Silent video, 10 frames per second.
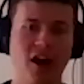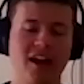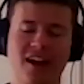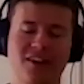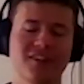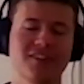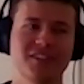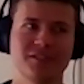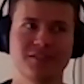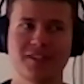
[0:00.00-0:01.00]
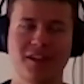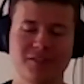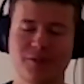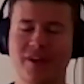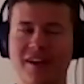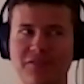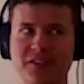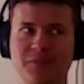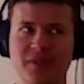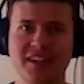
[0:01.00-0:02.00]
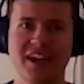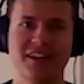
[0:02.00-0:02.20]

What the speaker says: Oh, I'll tell you a story after this, but yeah.